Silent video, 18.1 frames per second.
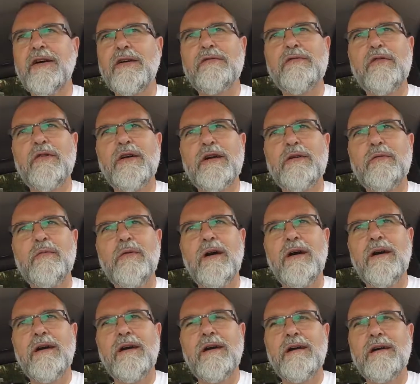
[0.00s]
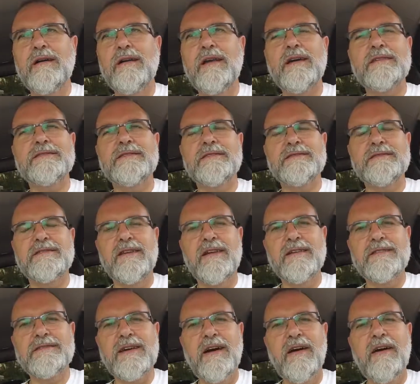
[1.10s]
viewing glasses, you know.
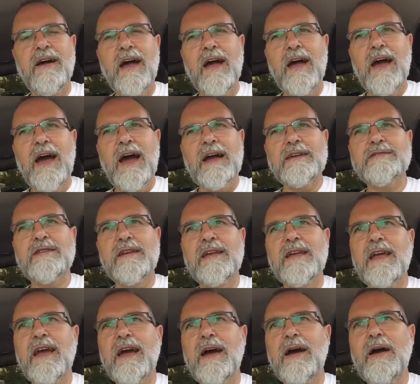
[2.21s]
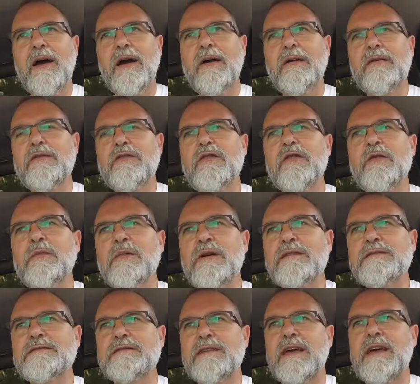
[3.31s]
So actually you
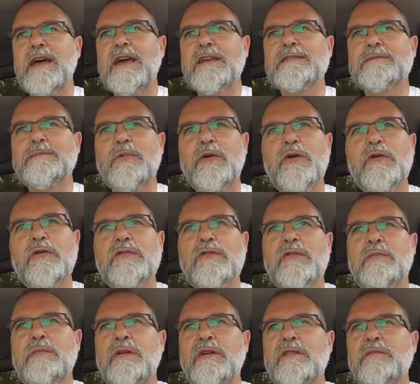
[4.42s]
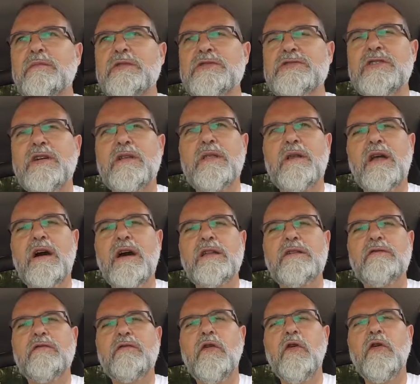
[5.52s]
must measure the light
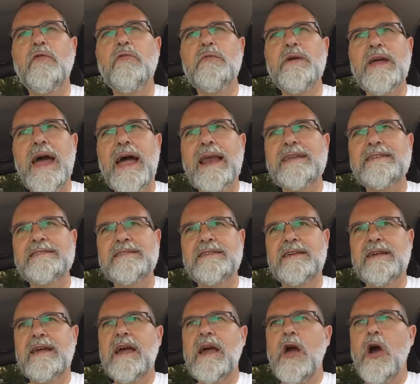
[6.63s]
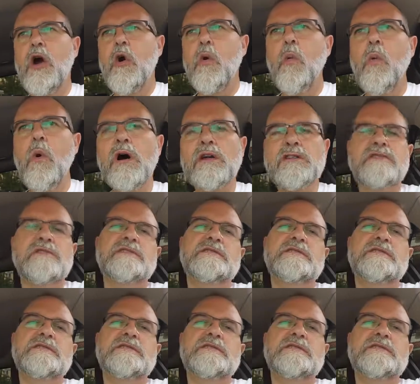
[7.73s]
for reality. What you